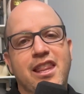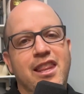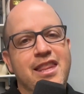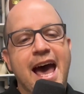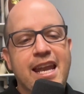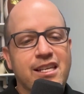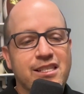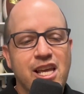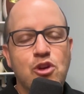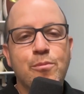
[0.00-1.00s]
that is
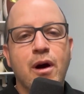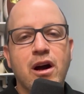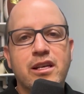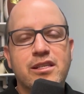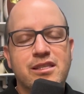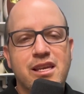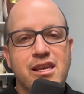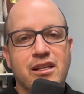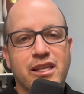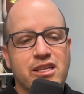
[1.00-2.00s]
a humongous
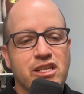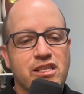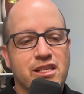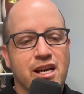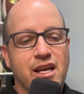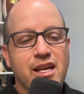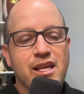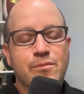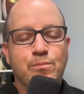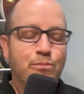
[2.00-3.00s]
deal and just
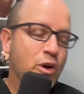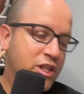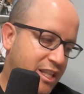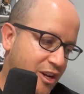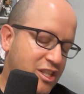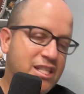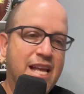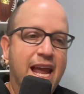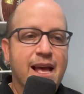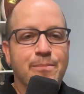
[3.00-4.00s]
puts their
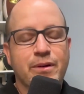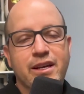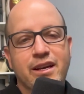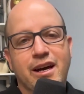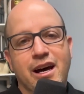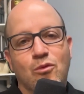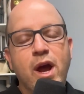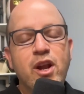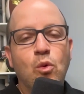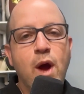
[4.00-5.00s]
stamp
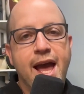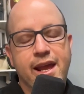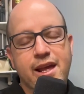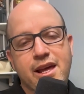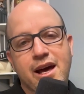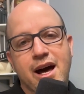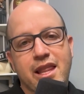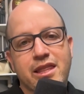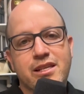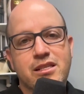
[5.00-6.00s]
right away
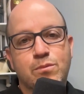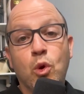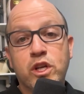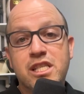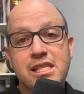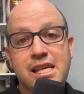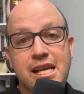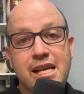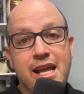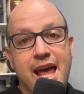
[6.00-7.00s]
on the sports
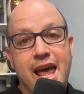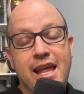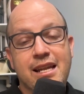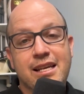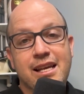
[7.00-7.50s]
scene and